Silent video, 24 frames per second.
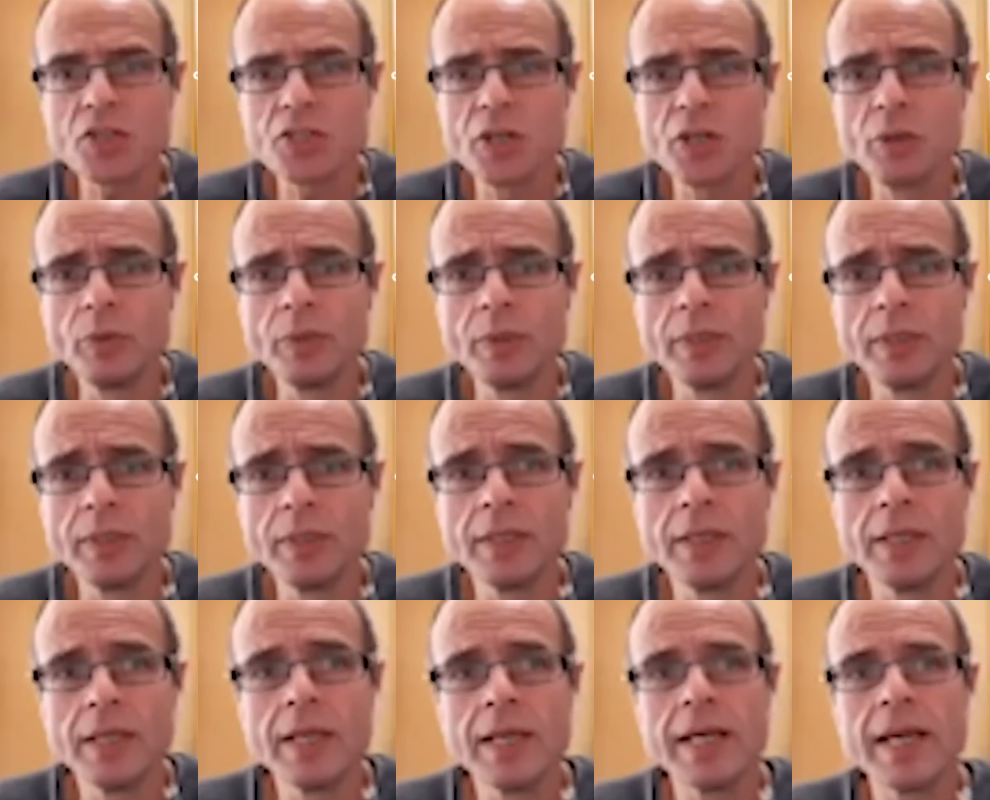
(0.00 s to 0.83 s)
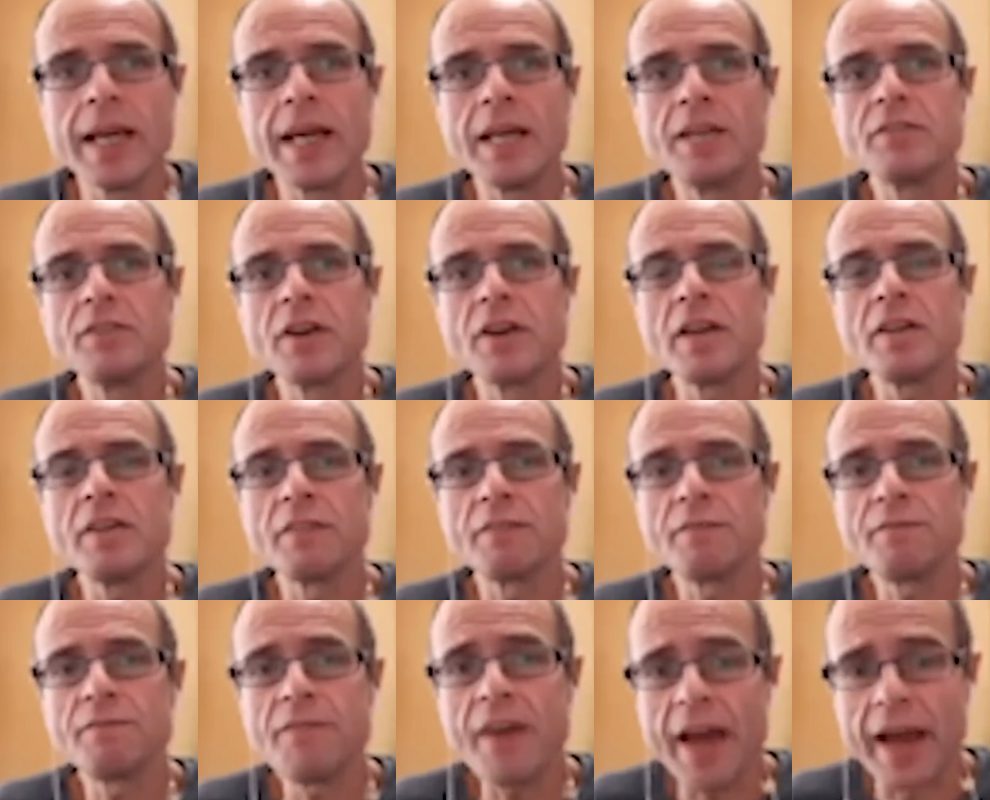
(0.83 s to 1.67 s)
so, in in
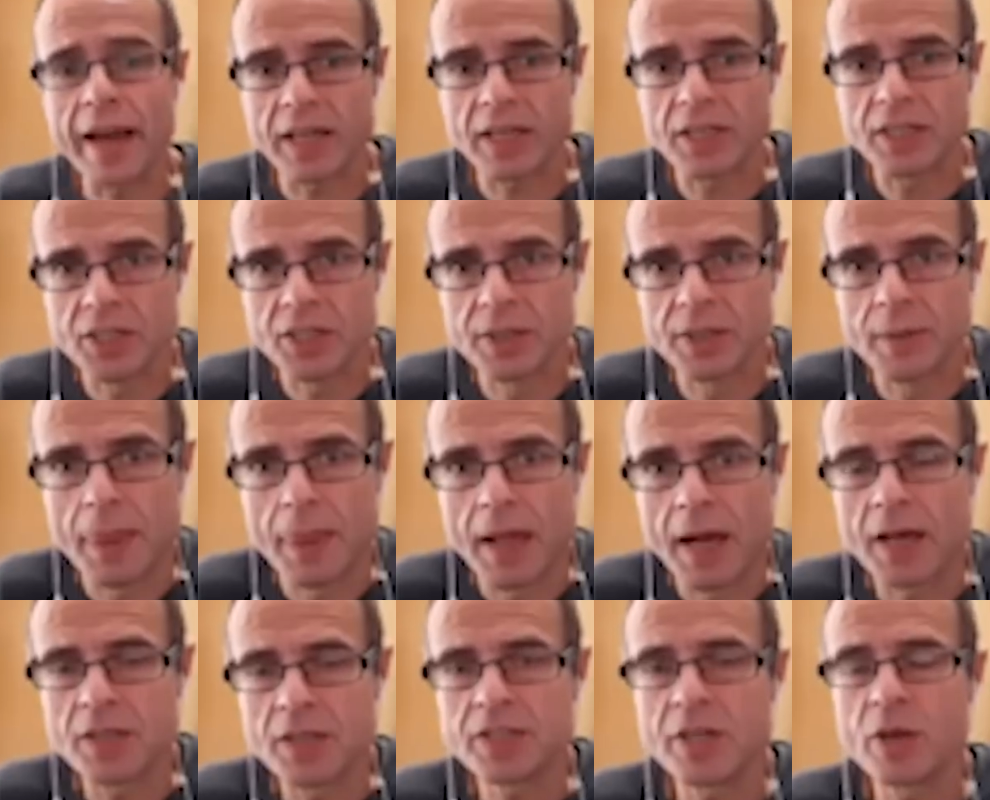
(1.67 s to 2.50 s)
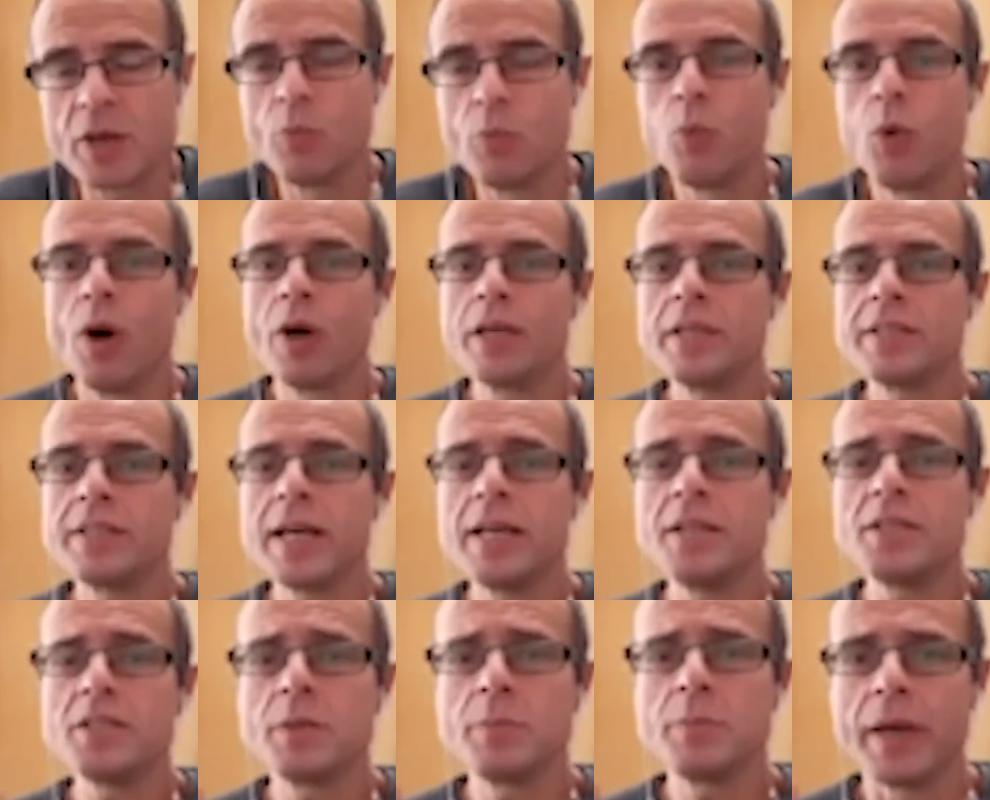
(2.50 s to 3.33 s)
effect, I say what it
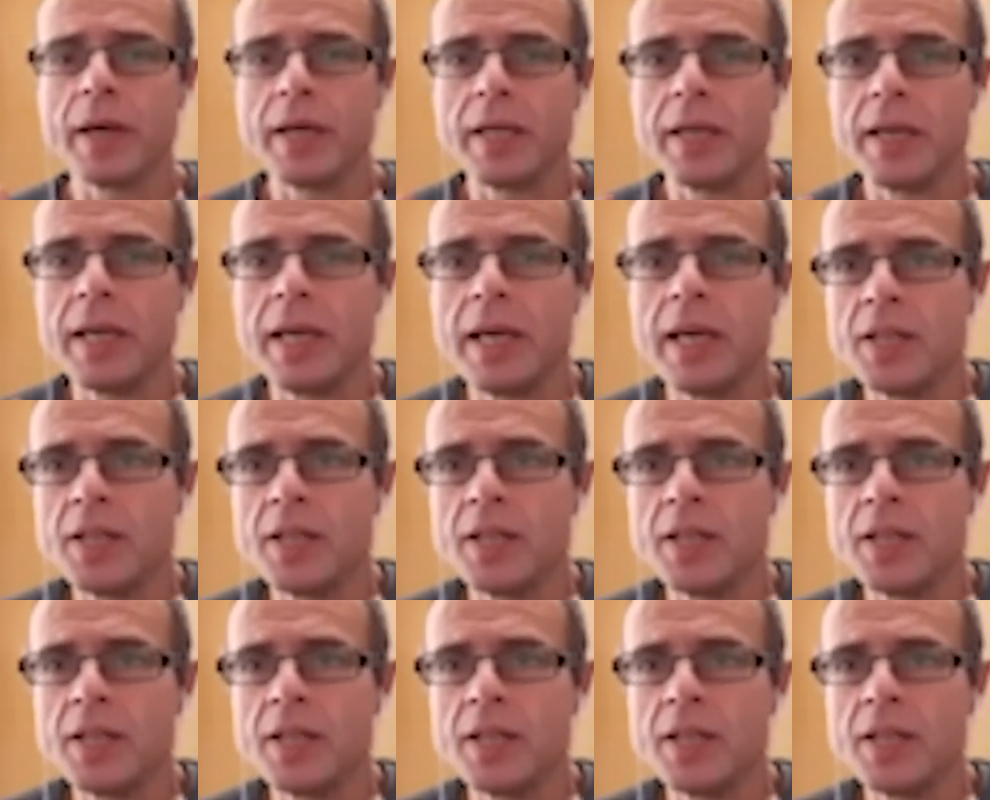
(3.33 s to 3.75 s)
tends to be.